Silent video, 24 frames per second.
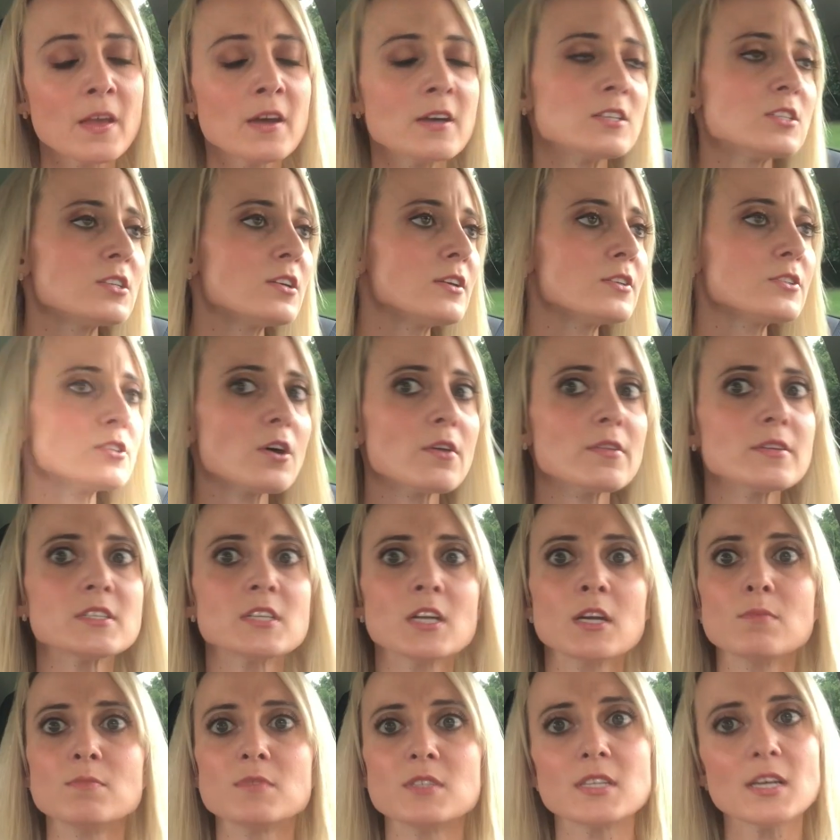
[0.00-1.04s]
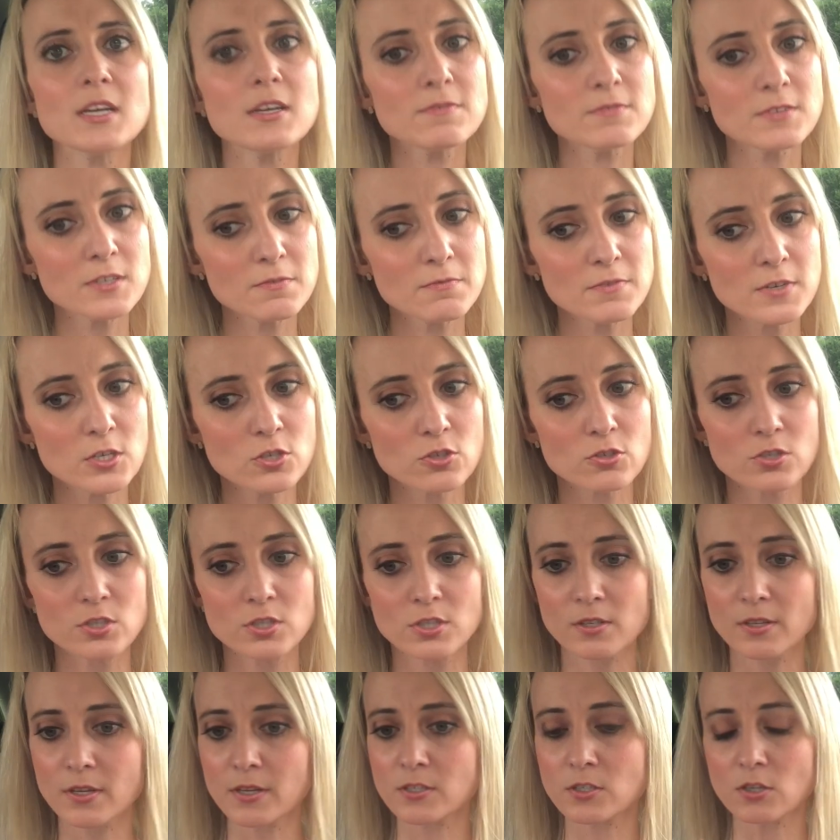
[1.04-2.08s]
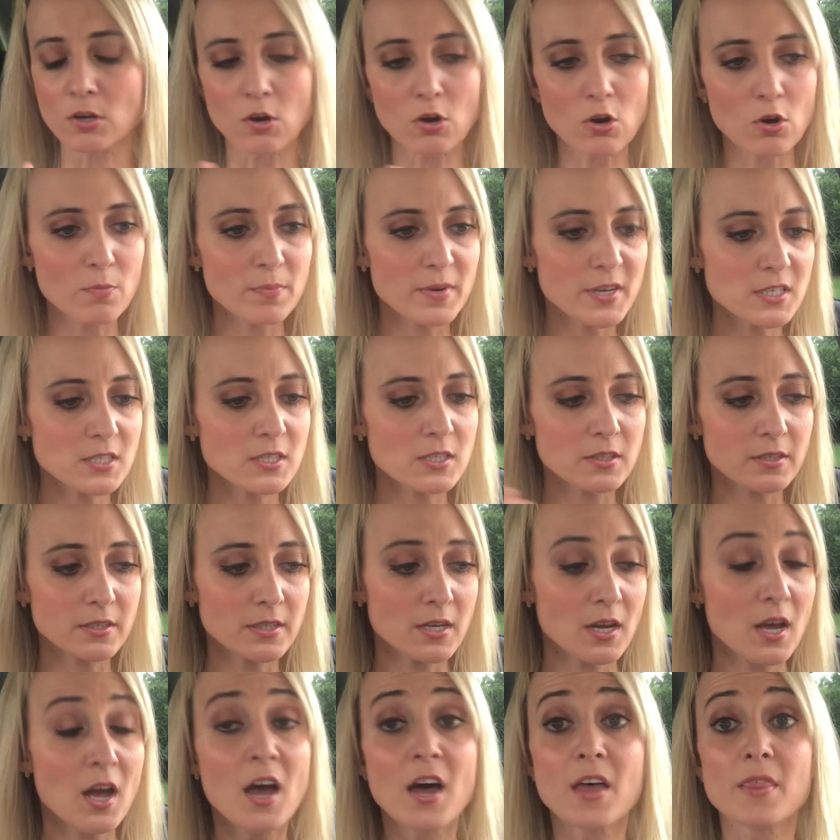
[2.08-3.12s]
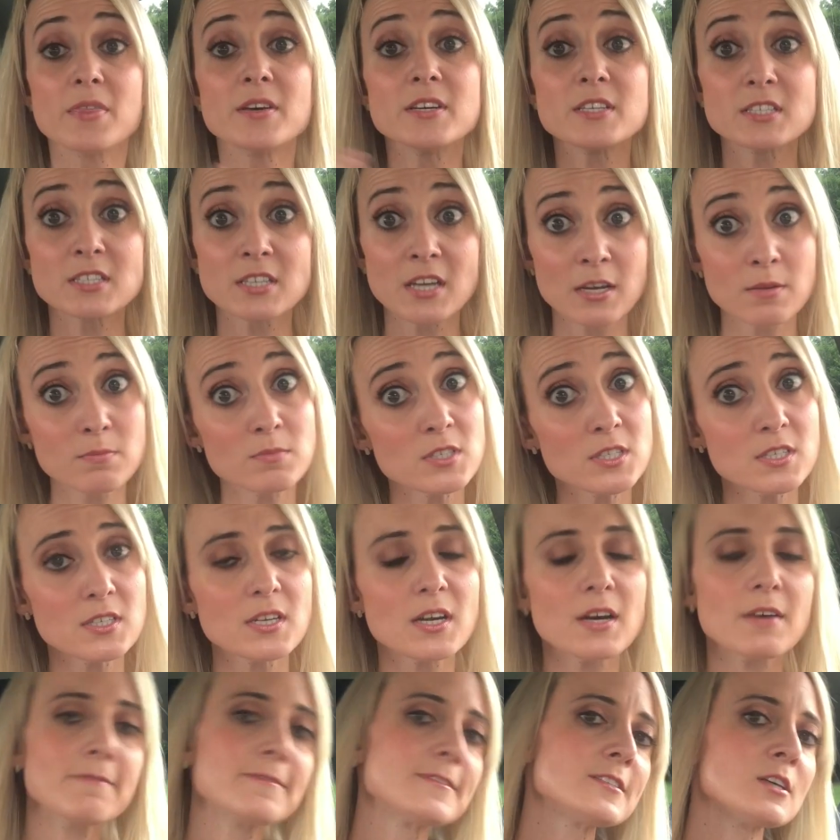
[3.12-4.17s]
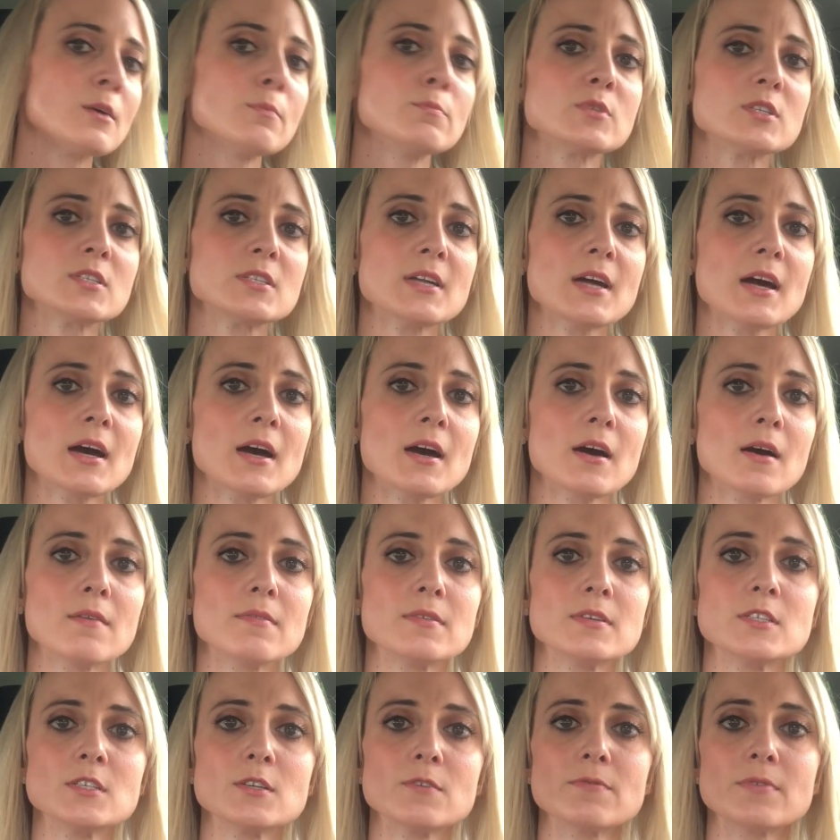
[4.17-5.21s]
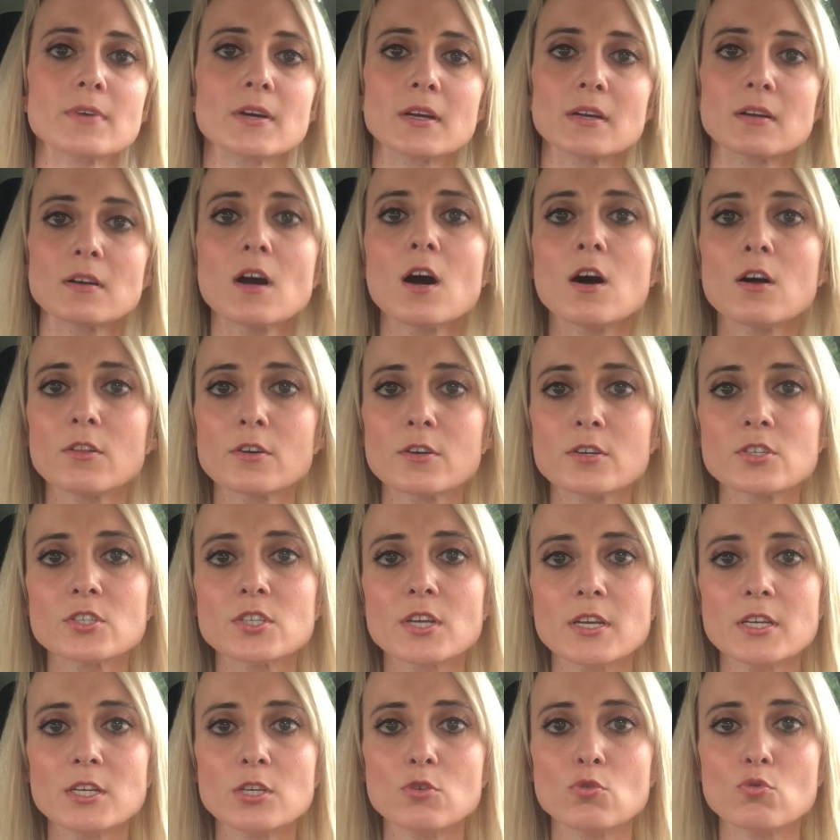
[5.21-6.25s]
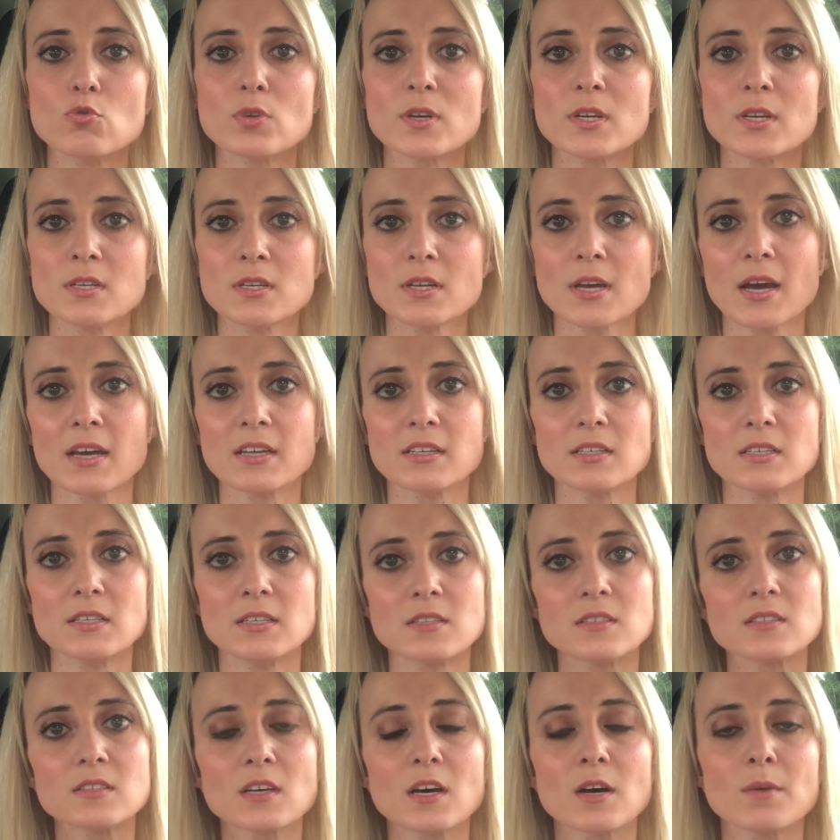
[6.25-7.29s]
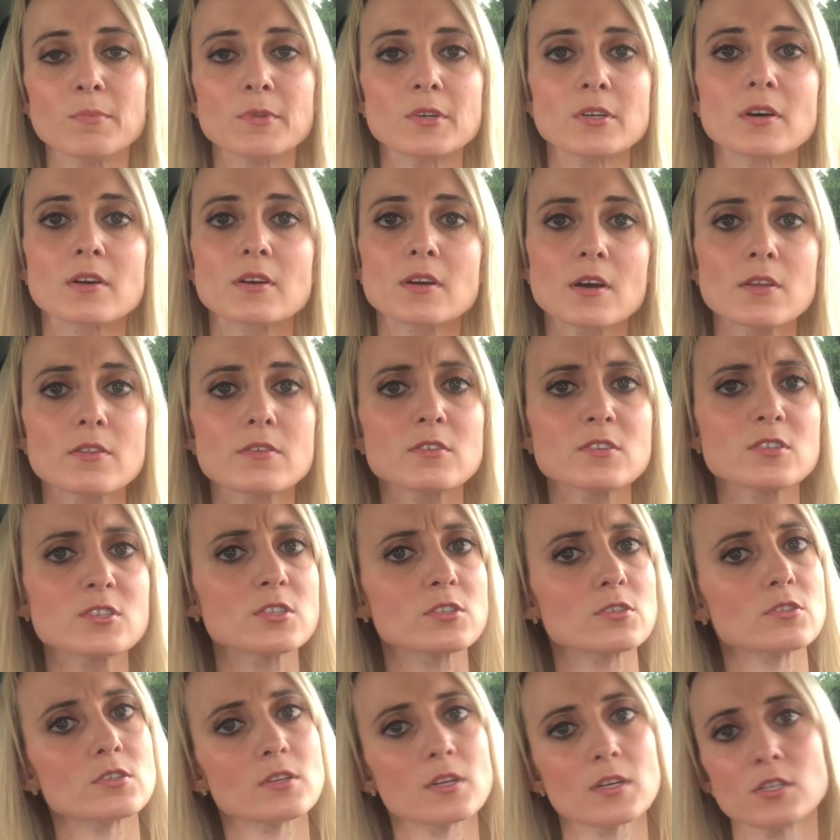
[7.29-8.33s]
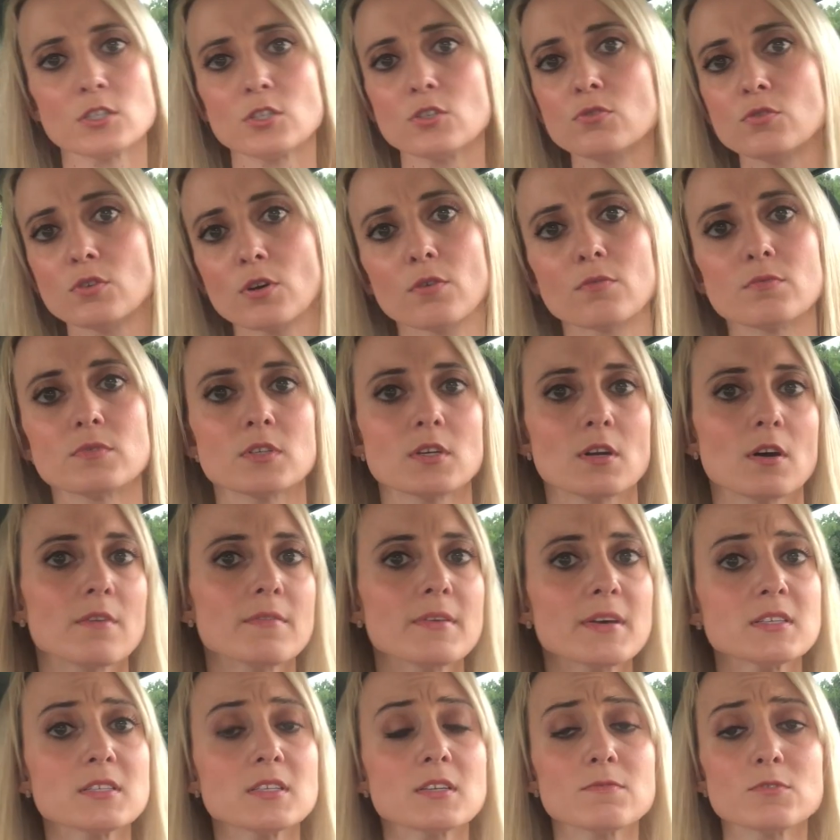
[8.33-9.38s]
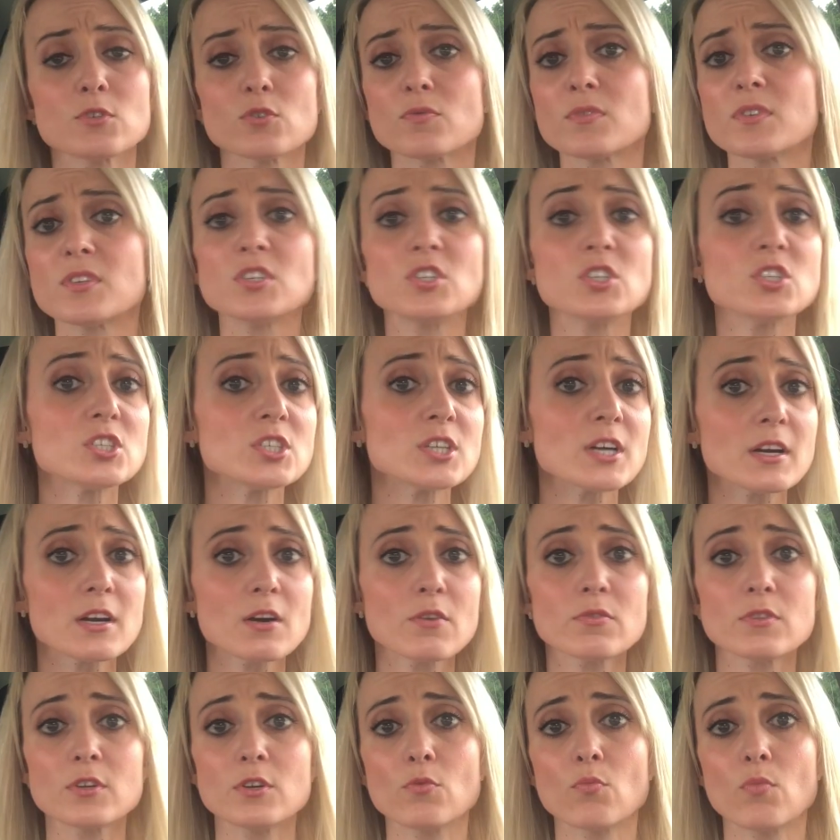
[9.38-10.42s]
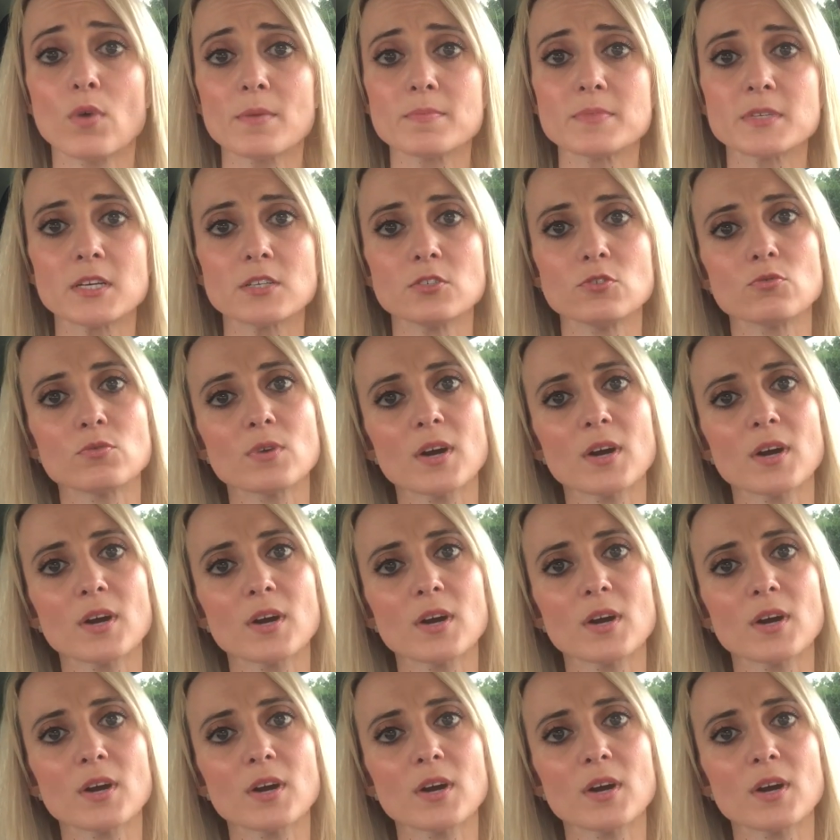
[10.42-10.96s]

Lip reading: Still has all the same safety features, still has all basically the same stuff. Some just have different colors that you can get in some and not others. There's like two tones and all that stuff. So really just check out the website to